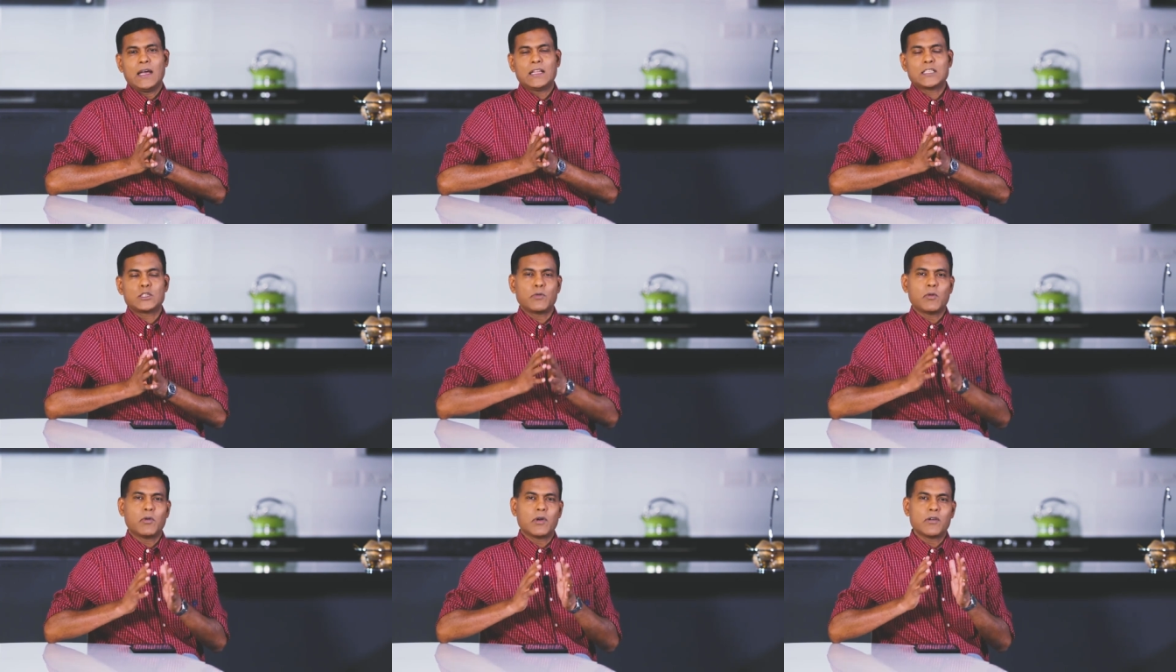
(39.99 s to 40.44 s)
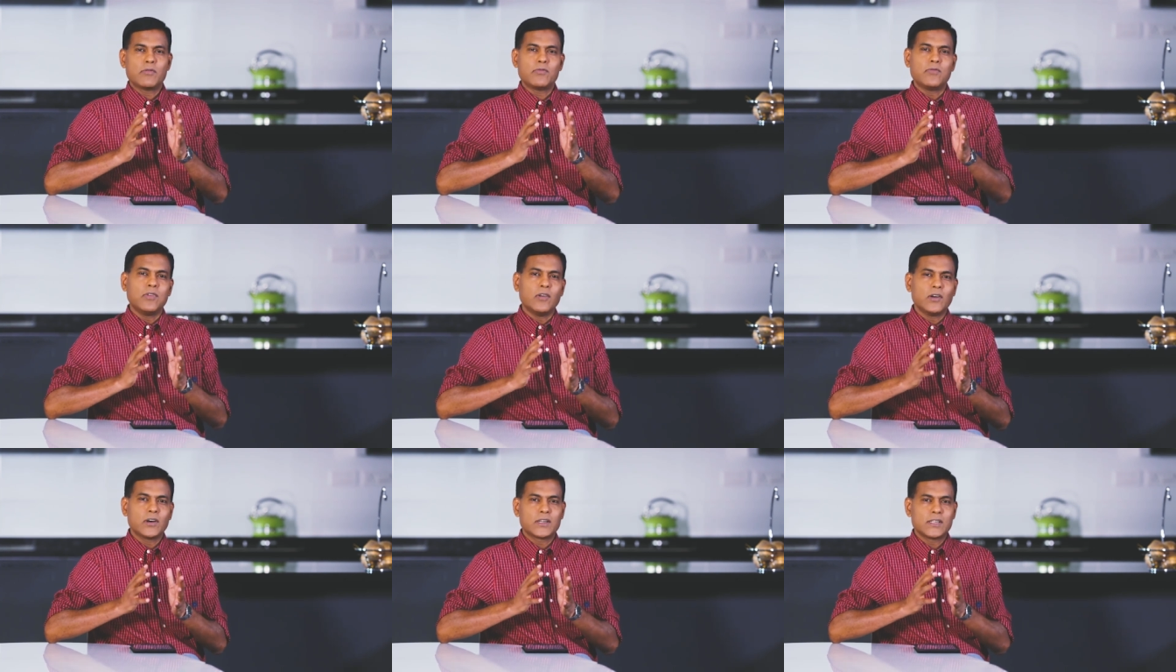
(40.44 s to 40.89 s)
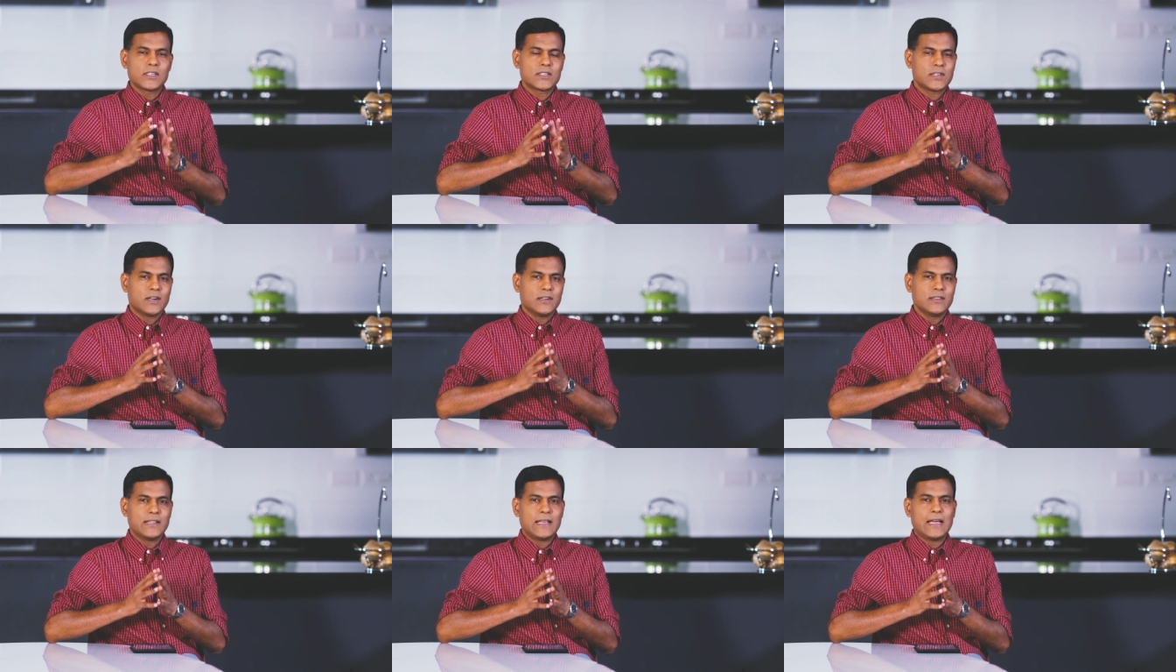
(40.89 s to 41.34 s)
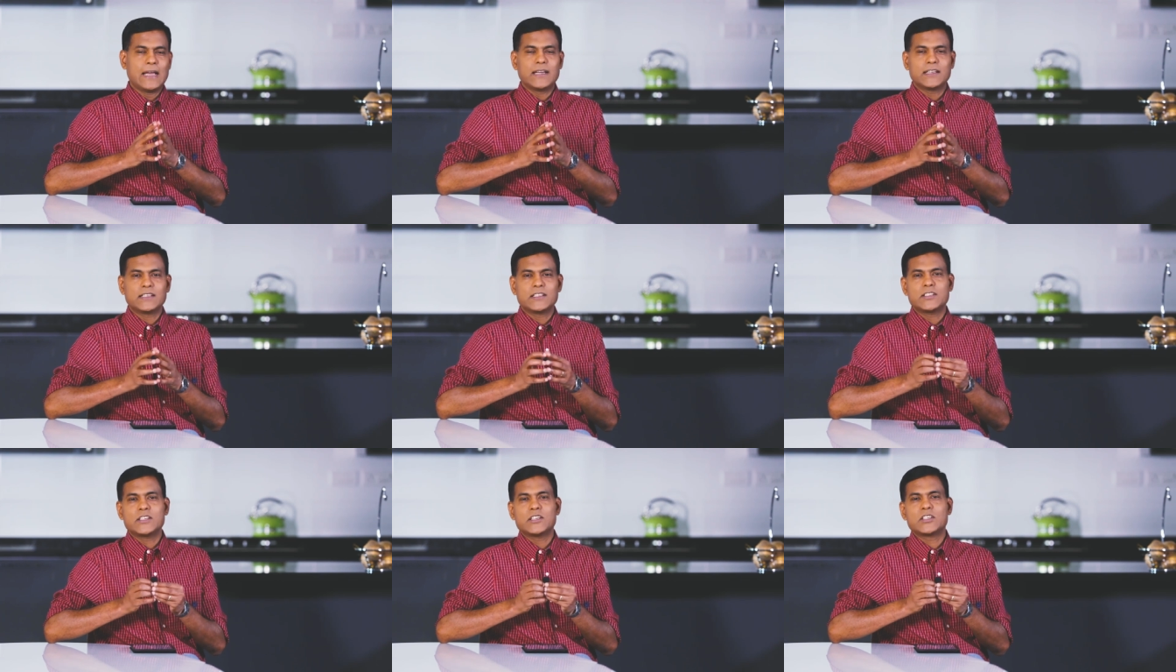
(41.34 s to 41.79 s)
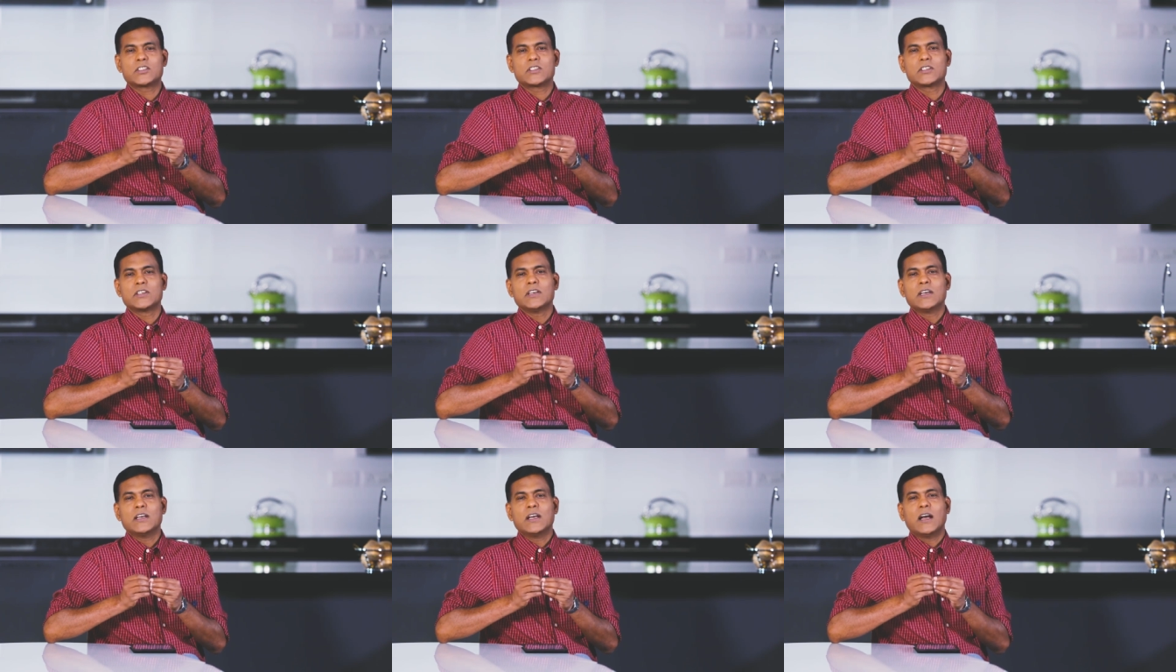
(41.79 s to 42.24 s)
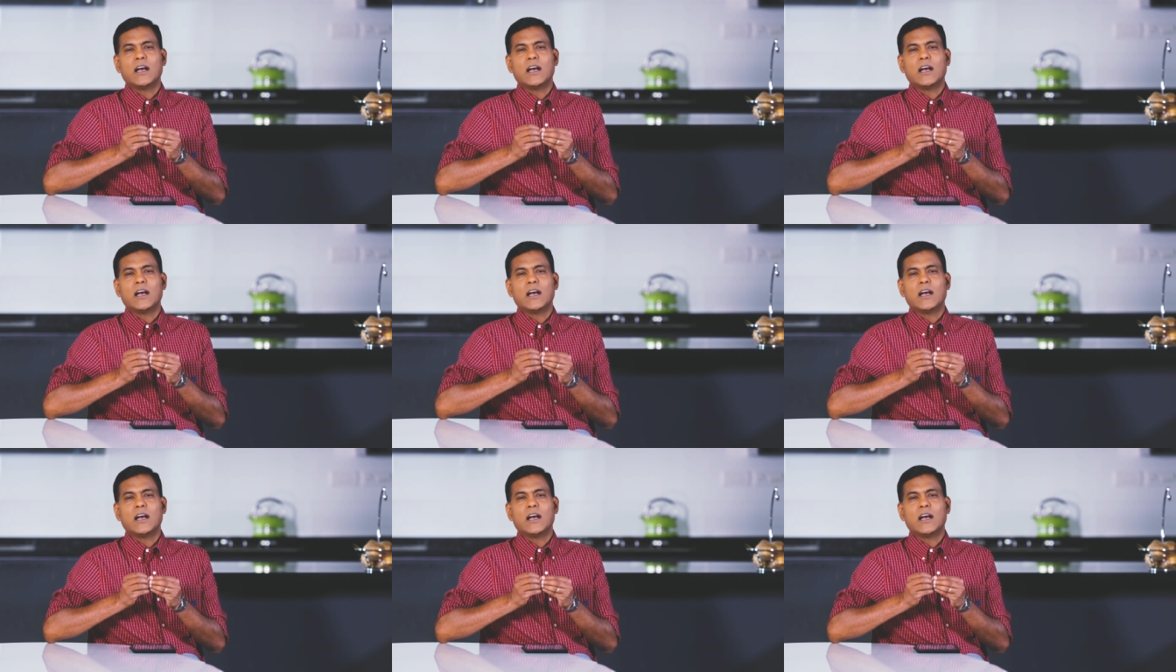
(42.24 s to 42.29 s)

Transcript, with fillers: And so we want to focus on that and just